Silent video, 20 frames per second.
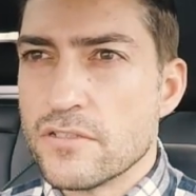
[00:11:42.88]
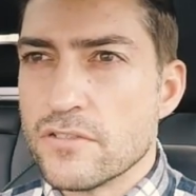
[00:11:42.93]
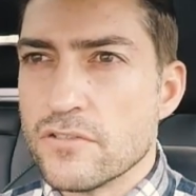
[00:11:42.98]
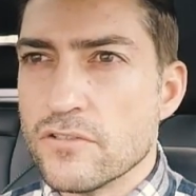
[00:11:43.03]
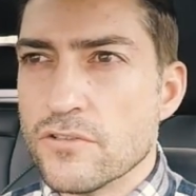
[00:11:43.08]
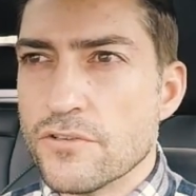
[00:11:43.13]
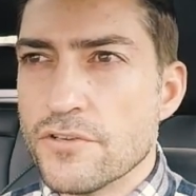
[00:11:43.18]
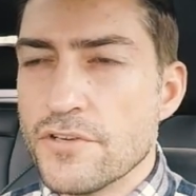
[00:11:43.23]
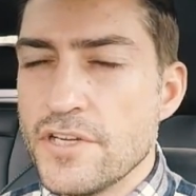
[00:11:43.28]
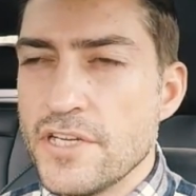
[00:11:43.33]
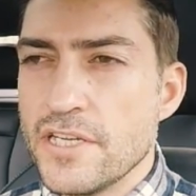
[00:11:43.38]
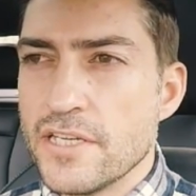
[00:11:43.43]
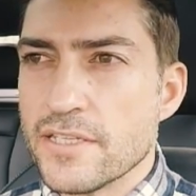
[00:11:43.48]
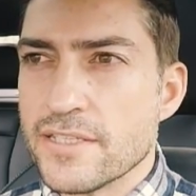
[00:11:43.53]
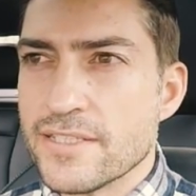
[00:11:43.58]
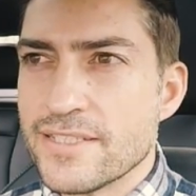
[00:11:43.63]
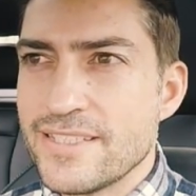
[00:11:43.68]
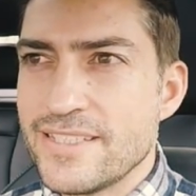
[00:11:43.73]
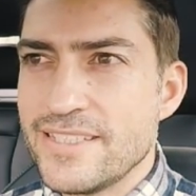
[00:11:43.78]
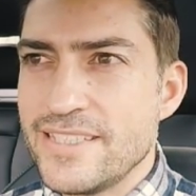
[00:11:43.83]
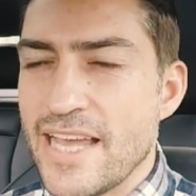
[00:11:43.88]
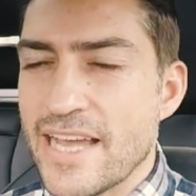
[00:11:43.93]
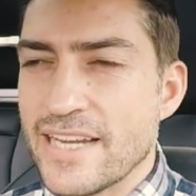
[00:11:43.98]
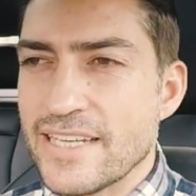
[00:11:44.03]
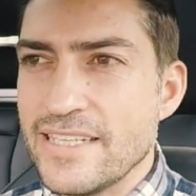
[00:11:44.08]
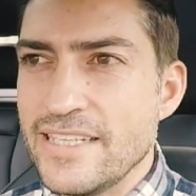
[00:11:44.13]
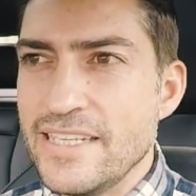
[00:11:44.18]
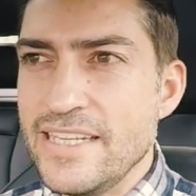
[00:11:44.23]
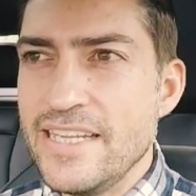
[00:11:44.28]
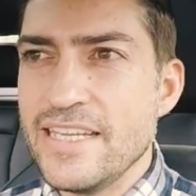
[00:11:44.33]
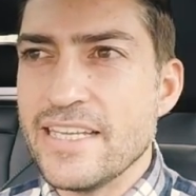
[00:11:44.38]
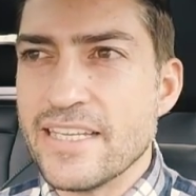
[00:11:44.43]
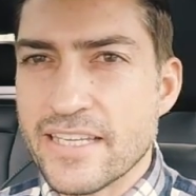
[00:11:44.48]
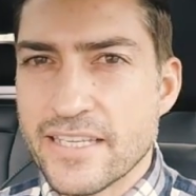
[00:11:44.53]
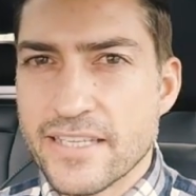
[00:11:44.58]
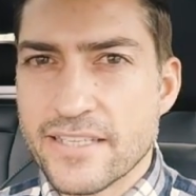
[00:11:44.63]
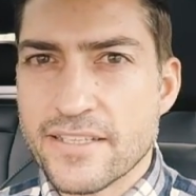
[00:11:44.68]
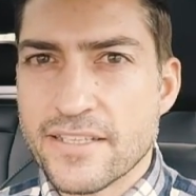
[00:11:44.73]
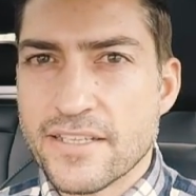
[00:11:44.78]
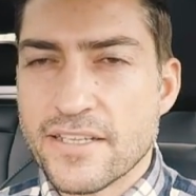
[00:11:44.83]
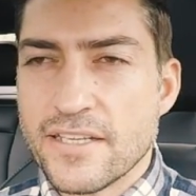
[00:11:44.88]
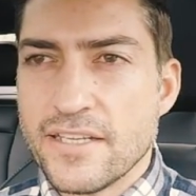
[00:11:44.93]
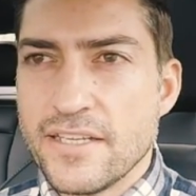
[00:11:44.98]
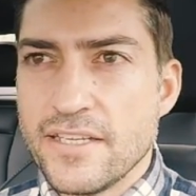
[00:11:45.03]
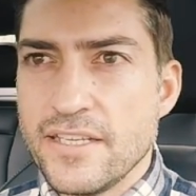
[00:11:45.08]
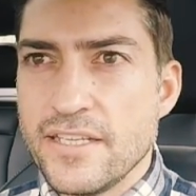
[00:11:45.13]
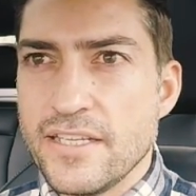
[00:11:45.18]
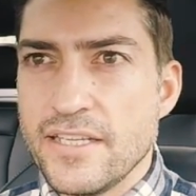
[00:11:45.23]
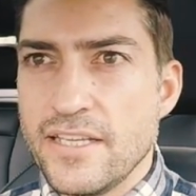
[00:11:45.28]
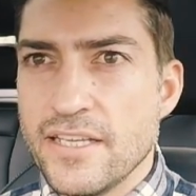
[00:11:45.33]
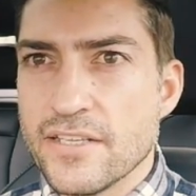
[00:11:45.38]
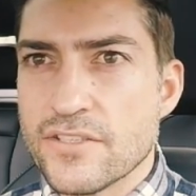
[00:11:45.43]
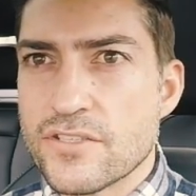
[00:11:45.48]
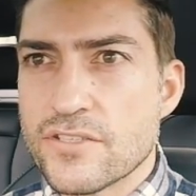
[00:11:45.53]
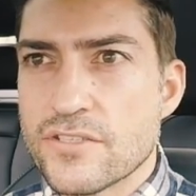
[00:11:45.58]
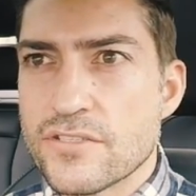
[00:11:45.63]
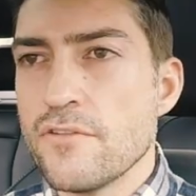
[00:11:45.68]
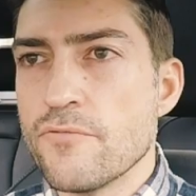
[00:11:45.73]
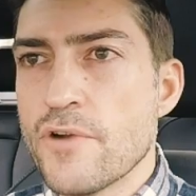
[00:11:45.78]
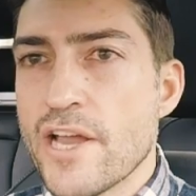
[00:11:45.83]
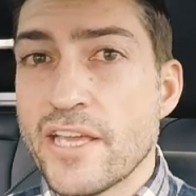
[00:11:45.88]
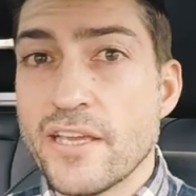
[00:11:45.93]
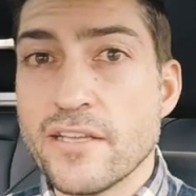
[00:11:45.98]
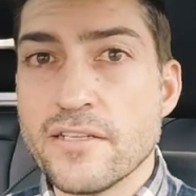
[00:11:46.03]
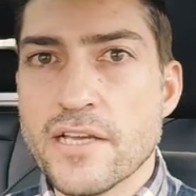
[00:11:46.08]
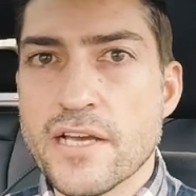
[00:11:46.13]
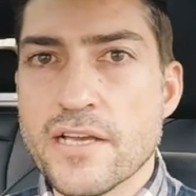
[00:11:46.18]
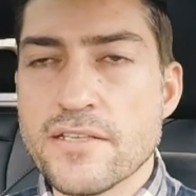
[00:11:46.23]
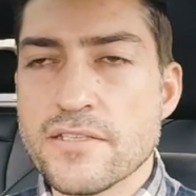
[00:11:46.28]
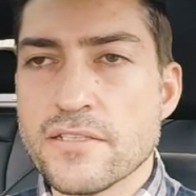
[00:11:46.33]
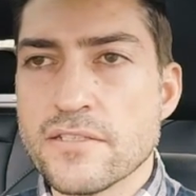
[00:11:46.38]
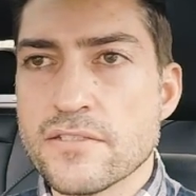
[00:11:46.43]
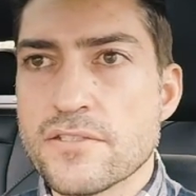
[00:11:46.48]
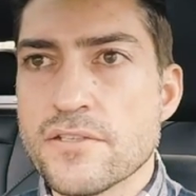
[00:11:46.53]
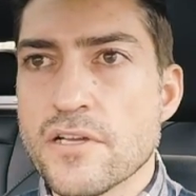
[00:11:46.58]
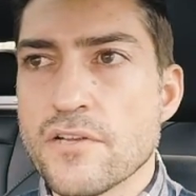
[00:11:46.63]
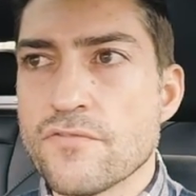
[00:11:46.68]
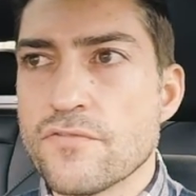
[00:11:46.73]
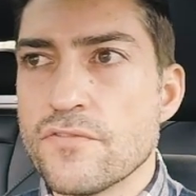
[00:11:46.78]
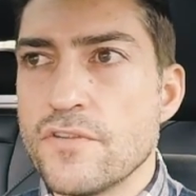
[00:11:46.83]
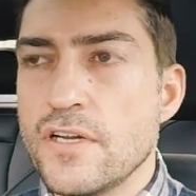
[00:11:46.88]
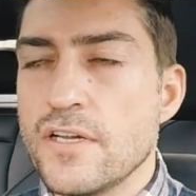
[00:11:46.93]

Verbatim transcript: learning technique, it's recognizing stuff.